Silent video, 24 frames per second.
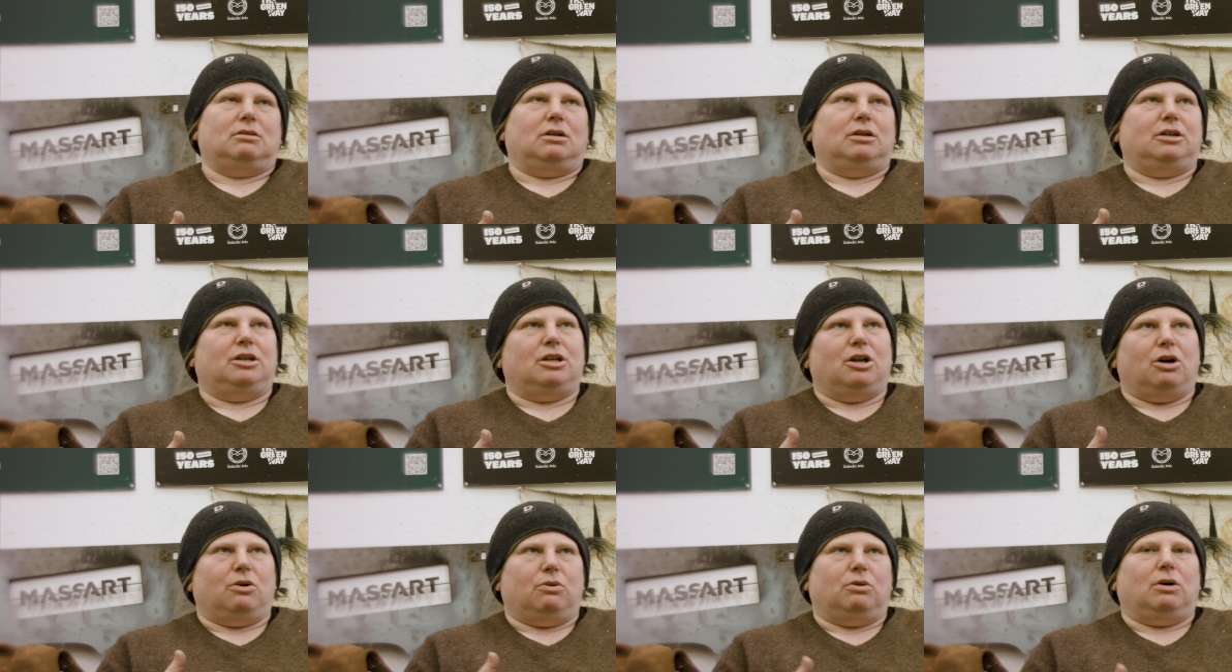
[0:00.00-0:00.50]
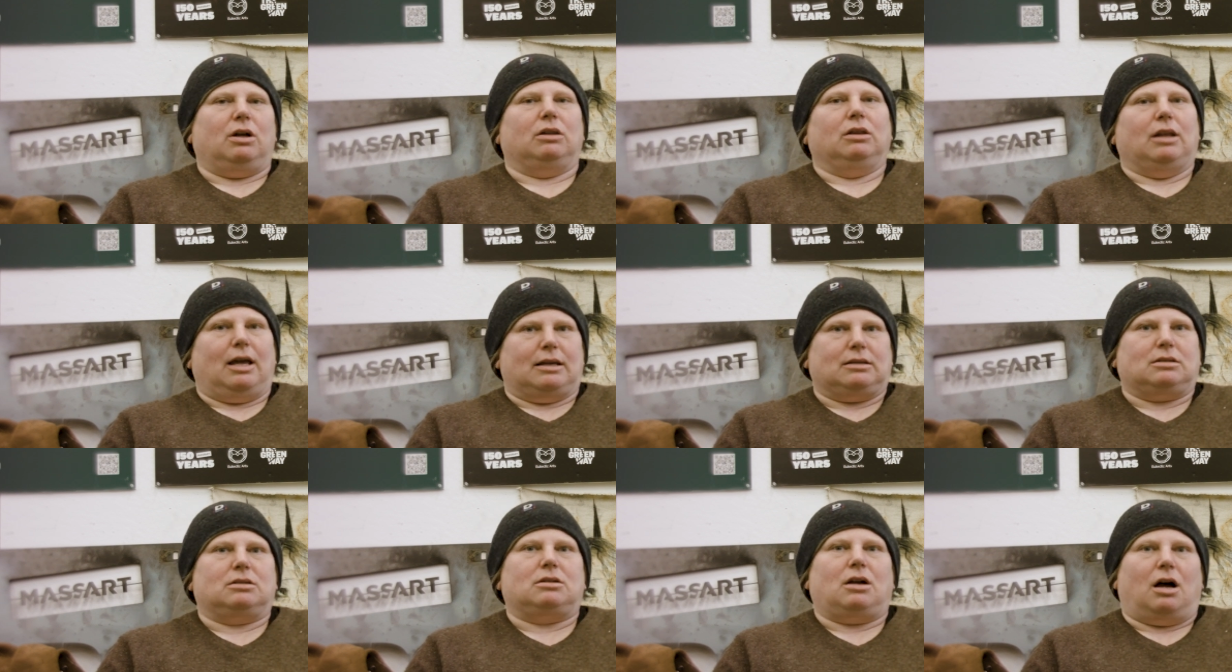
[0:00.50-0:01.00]
a
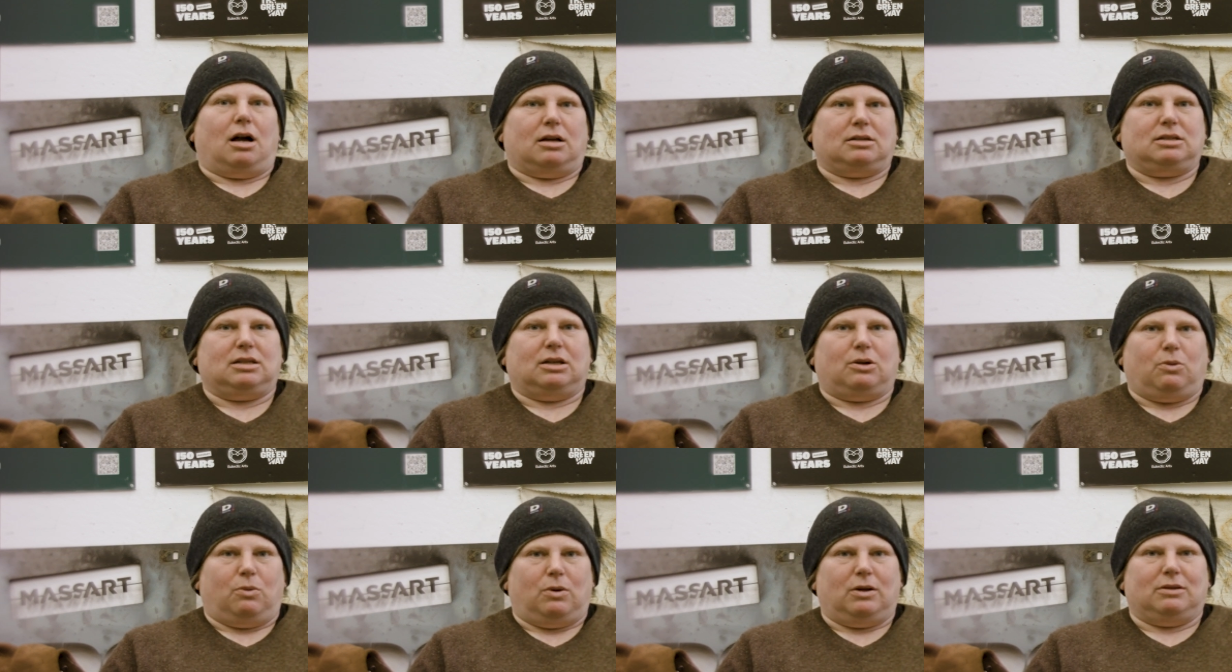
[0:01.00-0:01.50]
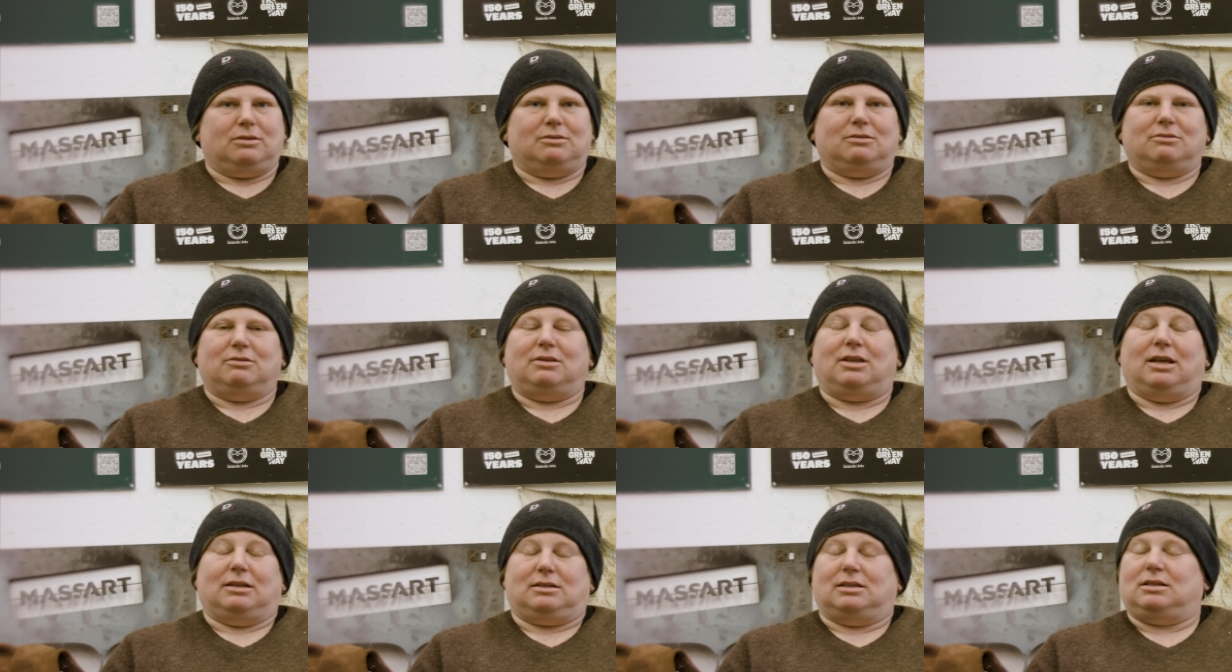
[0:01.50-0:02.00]
less toxic one.
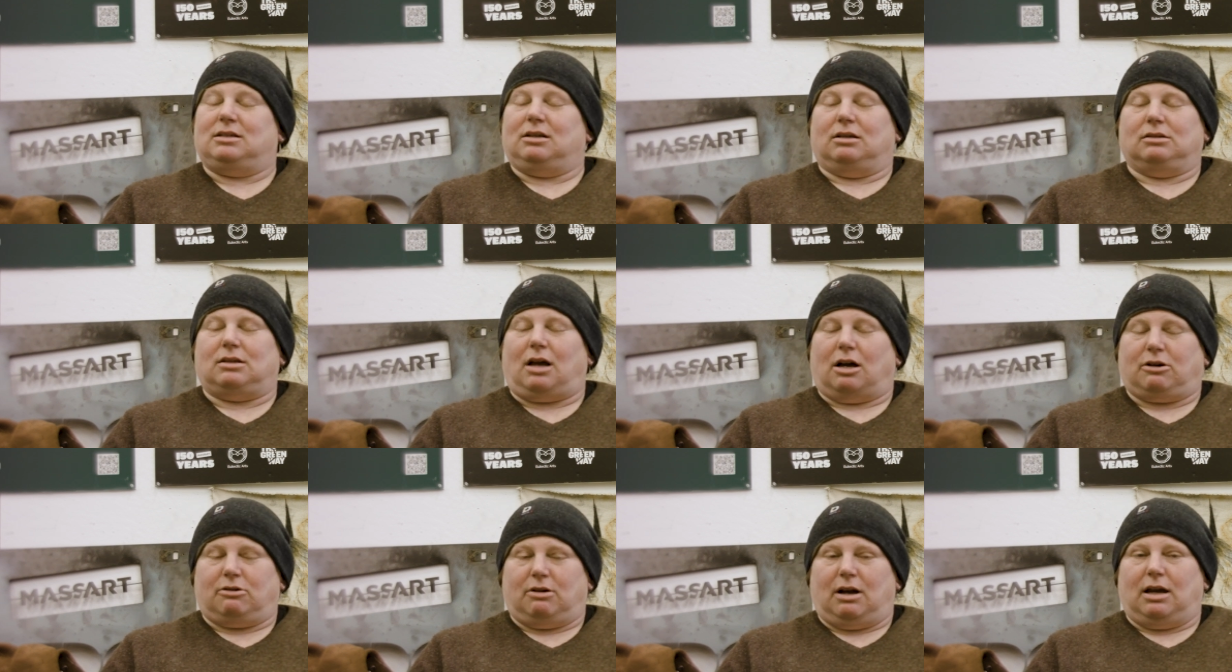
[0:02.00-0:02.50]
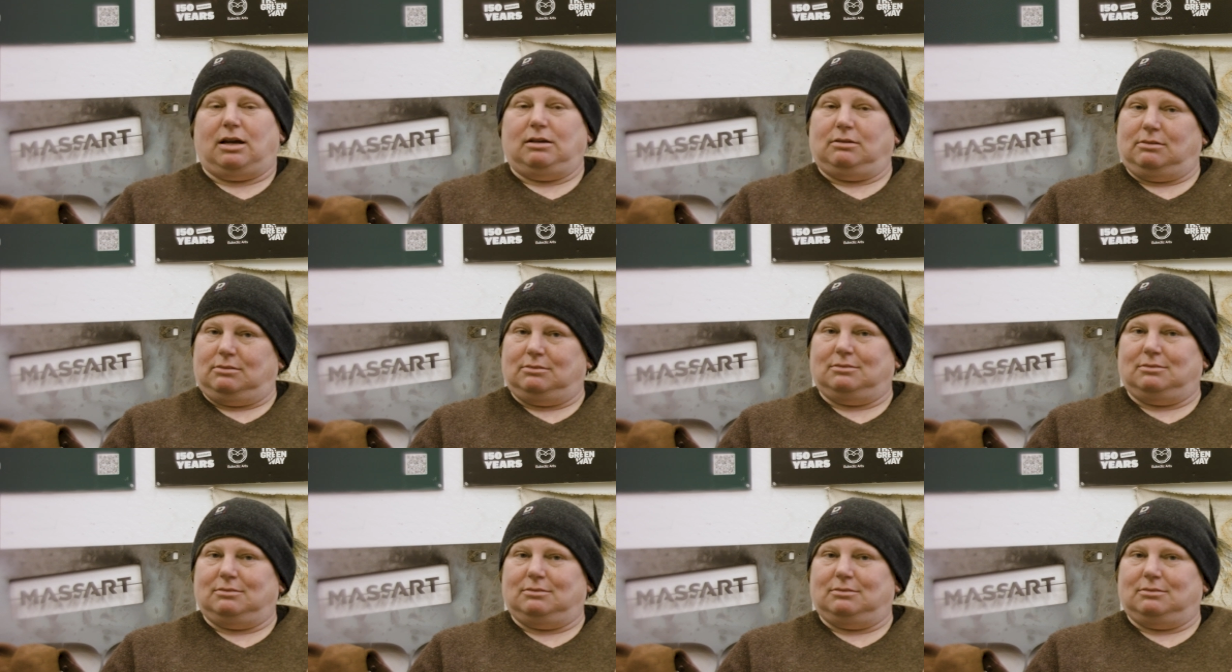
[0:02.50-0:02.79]
It's still not great,